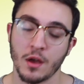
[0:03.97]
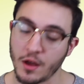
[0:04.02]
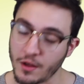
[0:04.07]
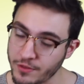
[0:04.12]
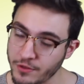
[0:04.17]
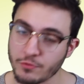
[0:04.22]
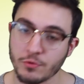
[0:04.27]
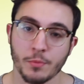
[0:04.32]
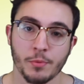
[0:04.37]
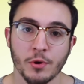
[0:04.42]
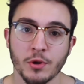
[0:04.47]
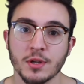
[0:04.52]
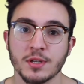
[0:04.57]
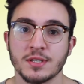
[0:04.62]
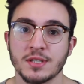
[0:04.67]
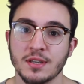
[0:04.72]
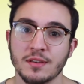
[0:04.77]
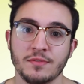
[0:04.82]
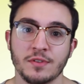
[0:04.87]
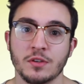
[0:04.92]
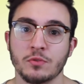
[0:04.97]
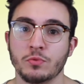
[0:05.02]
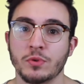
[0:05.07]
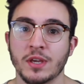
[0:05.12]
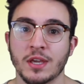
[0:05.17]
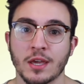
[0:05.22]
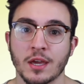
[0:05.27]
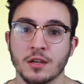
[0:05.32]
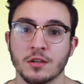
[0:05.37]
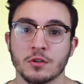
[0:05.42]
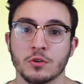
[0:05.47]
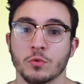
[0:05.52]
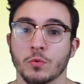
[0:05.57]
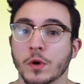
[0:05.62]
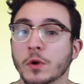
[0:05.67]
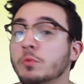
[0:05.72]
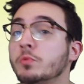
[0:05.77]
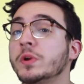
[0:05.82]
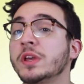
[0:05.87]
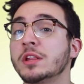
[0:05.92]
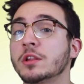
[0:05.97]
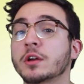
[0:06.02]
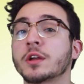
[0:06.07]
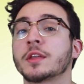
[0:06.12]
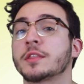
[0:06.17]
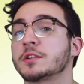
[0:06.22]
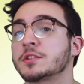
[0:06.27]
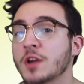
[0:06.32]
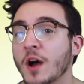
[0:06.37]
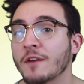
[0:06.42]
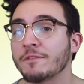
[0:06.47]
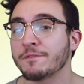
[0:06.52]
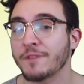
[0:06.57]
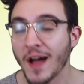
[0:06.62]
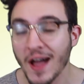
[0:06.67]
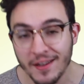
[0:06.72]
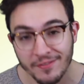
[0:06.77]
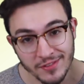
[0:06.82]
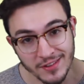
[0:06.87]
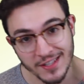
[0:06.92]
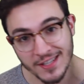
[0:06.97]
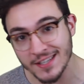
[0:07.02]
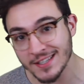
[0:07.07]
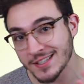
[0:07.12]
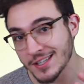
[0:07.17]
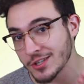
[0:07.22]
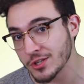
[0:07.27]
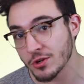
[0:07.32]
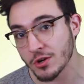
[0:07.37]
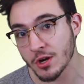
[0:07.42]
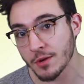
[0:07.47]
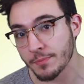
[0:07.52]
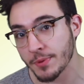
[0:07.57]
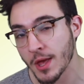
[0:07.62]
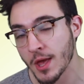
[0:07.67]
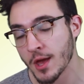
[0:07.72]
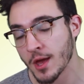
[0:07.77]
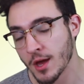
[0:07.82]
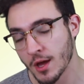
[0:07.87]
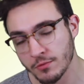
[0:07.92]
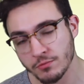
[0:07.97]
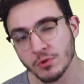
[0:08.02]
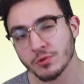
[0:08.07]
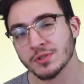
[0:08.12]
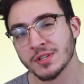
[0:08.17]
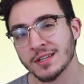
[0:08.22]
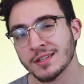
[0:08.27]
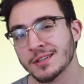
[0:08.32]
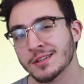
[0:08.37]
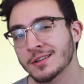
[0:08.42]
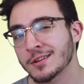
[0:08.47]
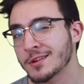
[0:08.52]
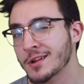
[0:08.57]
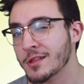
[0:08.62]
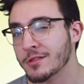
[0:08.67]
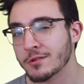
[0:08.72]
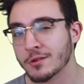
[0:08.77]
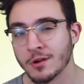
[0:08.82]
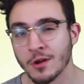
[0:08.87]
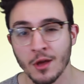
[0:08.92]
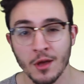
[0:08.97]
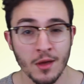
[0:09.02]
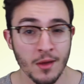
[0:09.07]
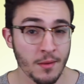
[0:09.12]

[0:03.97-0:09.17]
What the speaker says: of the Rabona TV Weekender, where we look at the top 5 leagues in Europe and rotate in another